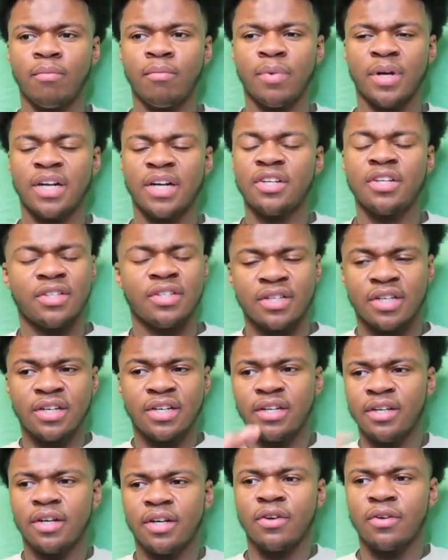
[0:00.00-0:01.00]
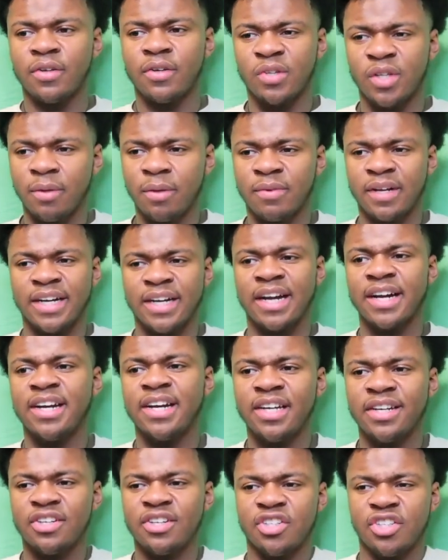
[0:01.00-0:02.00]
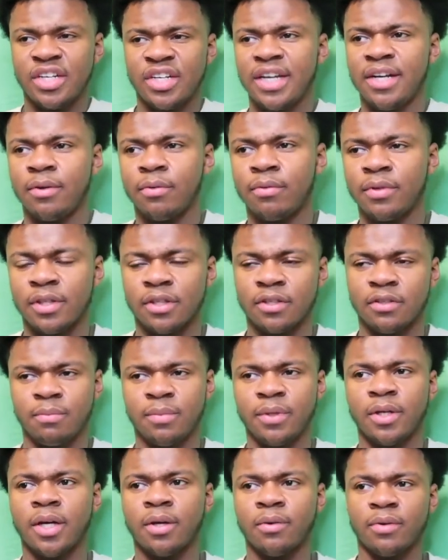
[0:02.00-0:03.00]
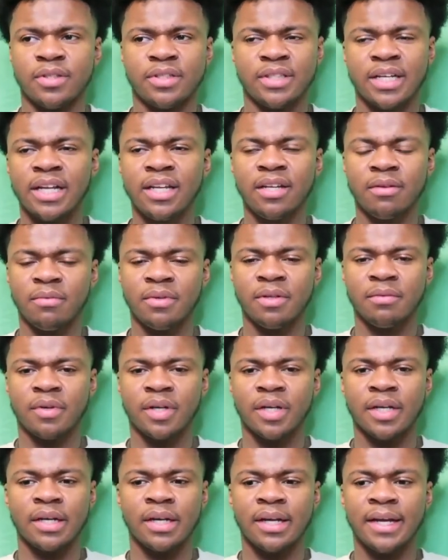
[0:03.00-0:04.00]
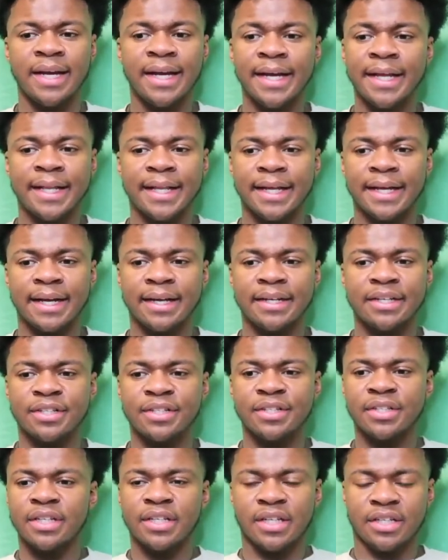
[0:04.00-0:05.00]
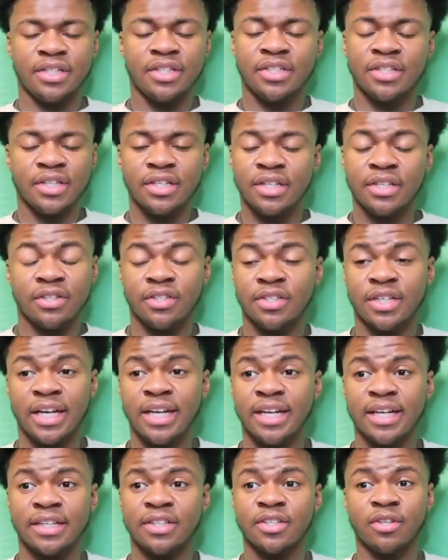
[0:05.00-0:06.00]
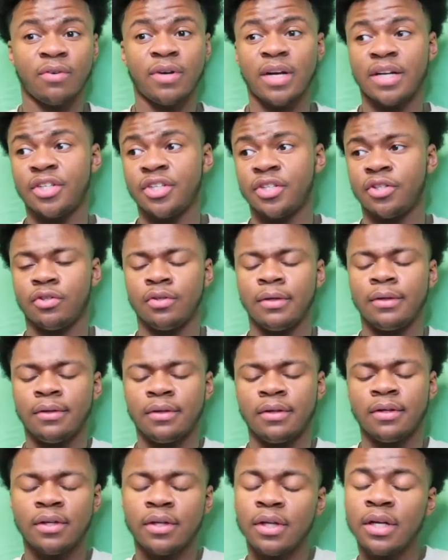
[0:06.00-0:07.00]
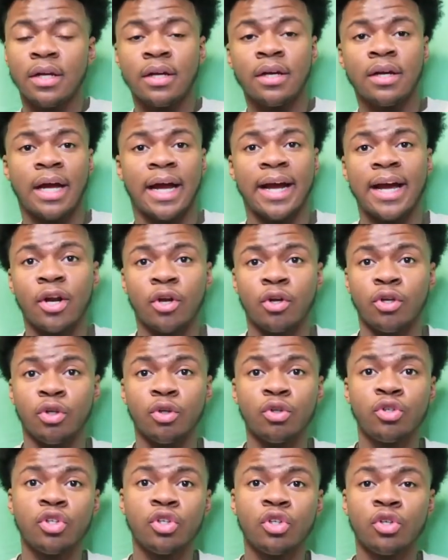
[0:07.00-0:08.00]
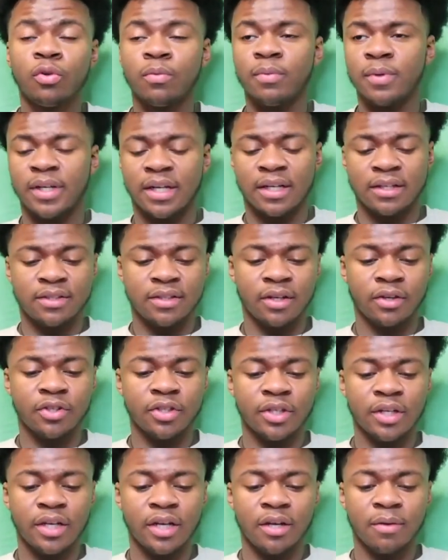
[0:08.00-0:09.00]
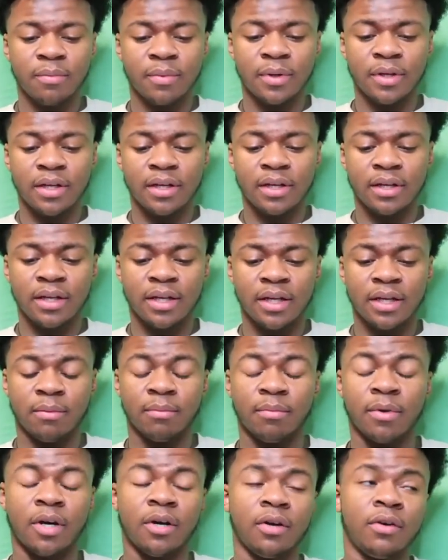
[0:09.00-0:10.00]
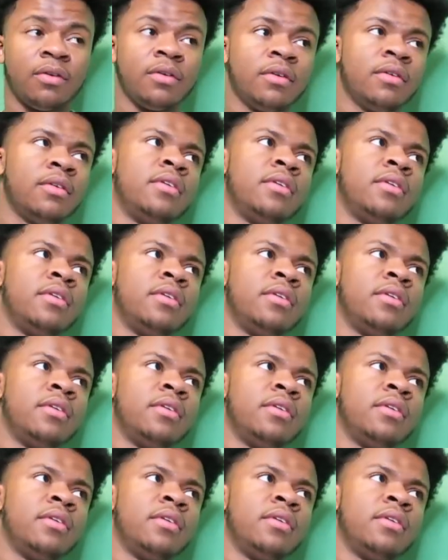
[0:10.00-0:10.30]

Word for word: But I just couldn't go to sleep. Like, I couldn't shake what the spirit was telling me, man. Like, I just, I just couldn't shake it. So I just, I got on YouTube and I searched it up. And, bro,